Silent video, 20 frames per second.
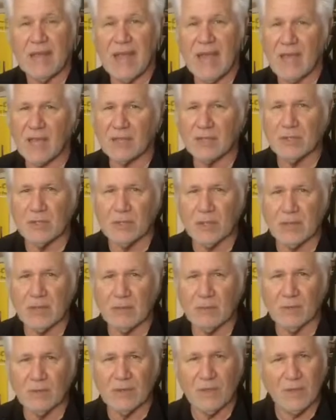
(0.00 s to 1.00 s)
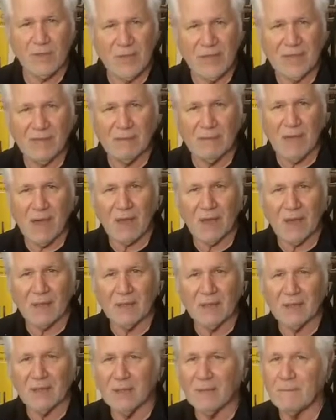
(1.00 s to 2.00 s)
Actually, when you think about
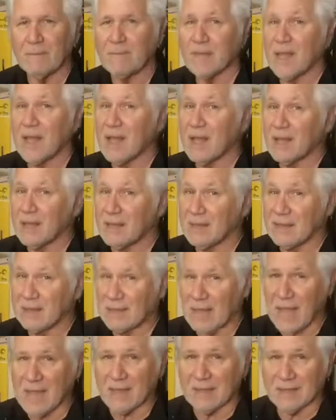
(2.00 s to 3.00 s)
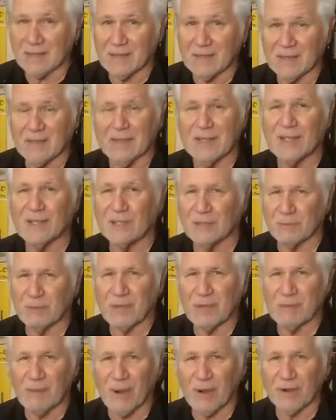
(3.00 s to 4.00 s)
it, light is a
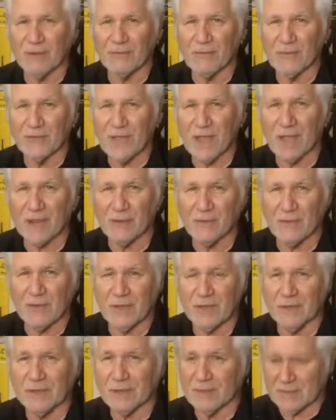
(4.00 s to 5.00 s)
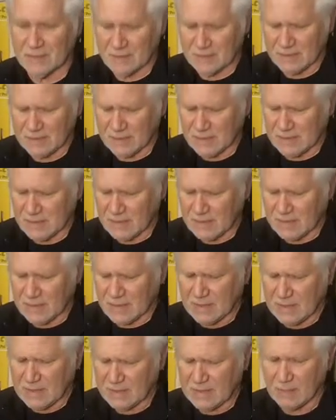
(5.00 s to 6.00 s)
big part of photography.
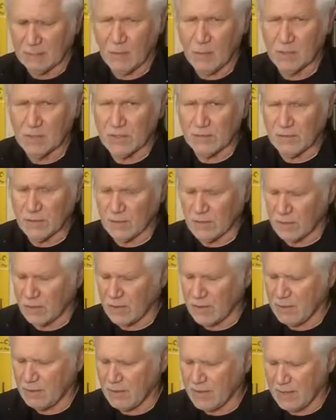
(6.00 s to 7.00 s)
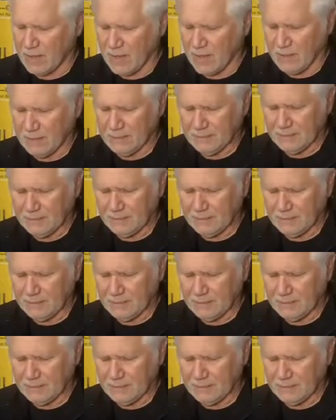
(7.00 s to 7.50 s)
think most of you will agree with that.